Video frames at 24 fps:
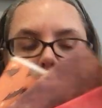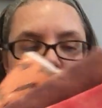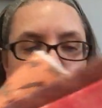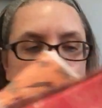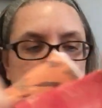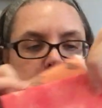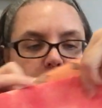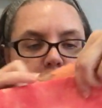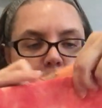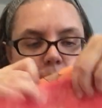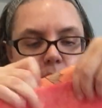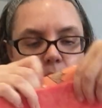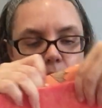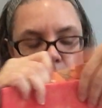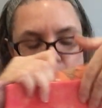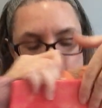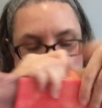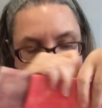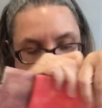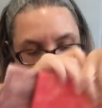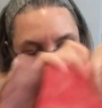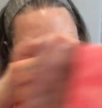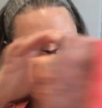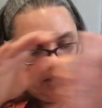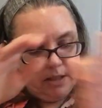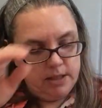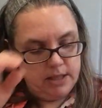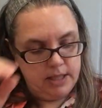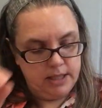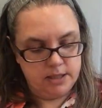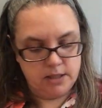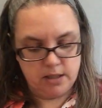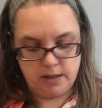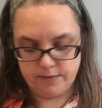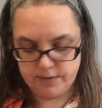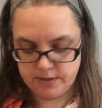So those are the pieces
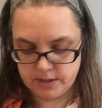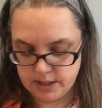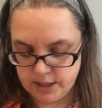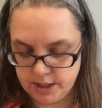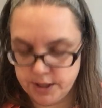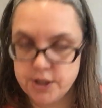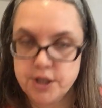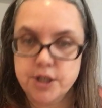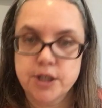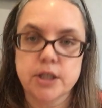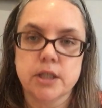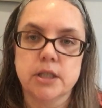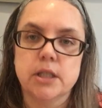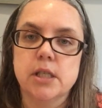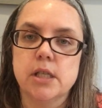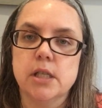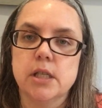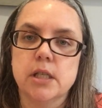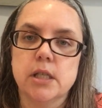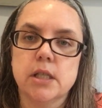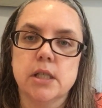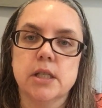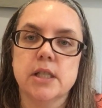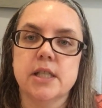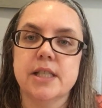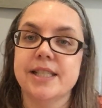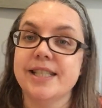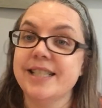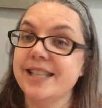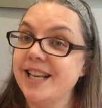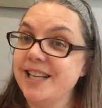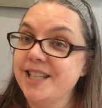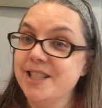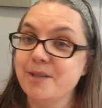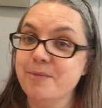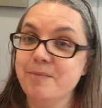that Dove Stitch
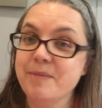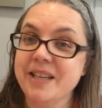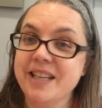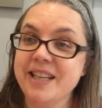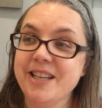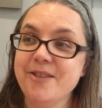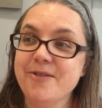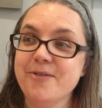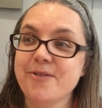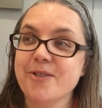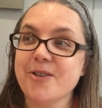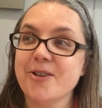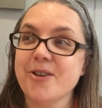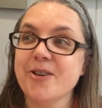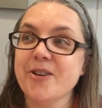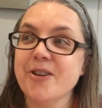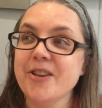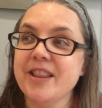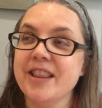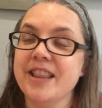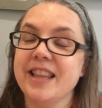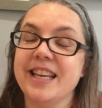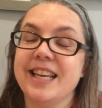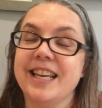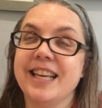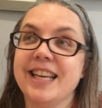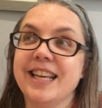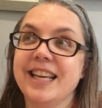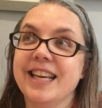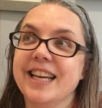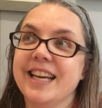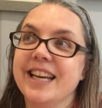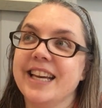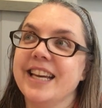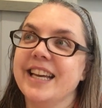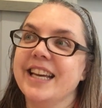sent me for
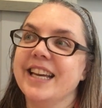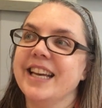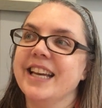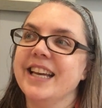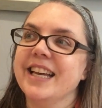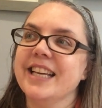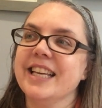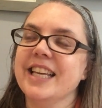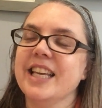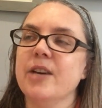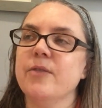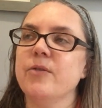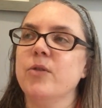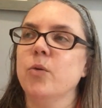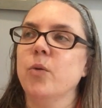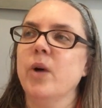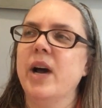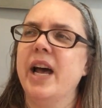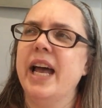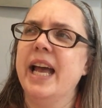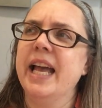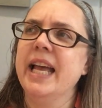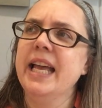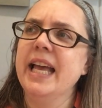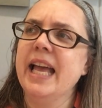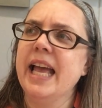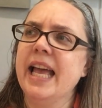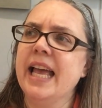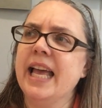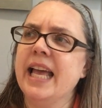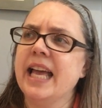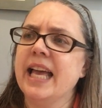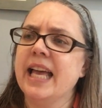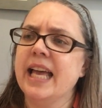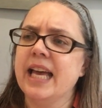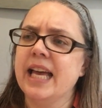the giveaway,
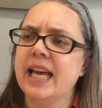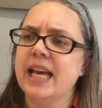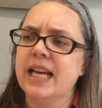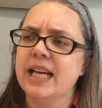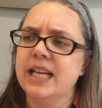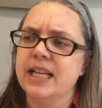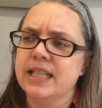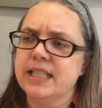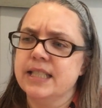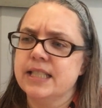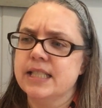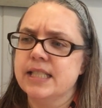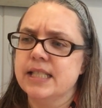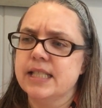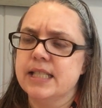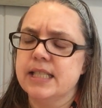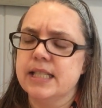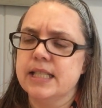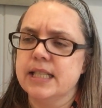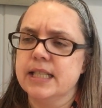and